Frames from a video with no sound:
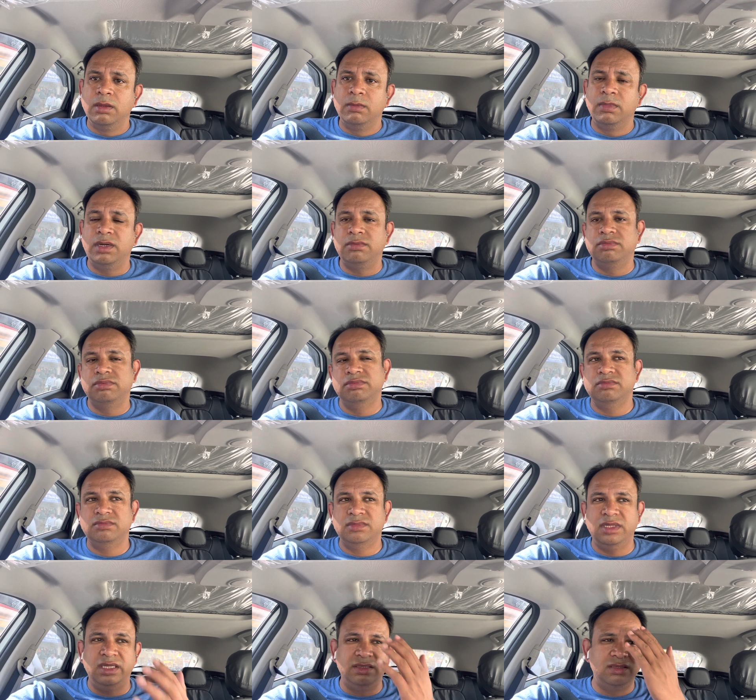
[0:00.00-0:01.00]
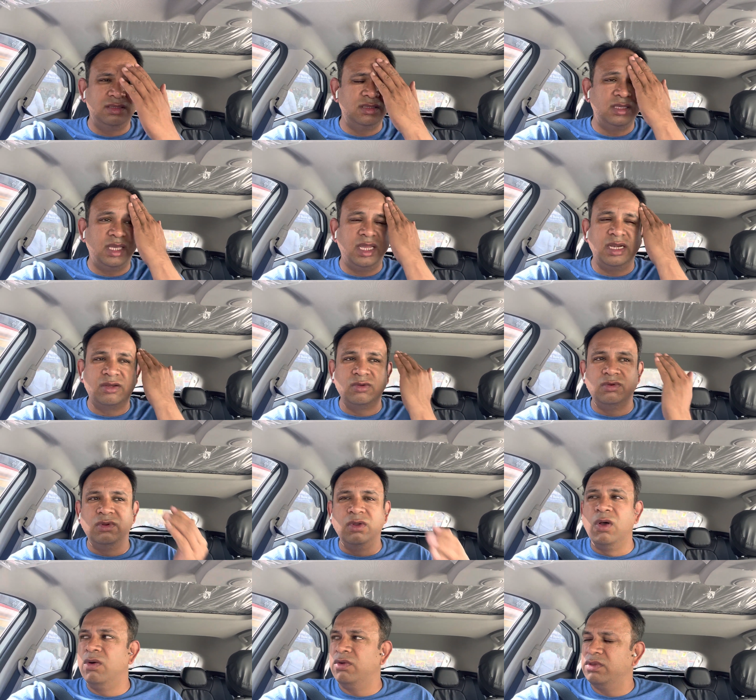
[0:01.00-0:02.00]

but they get to know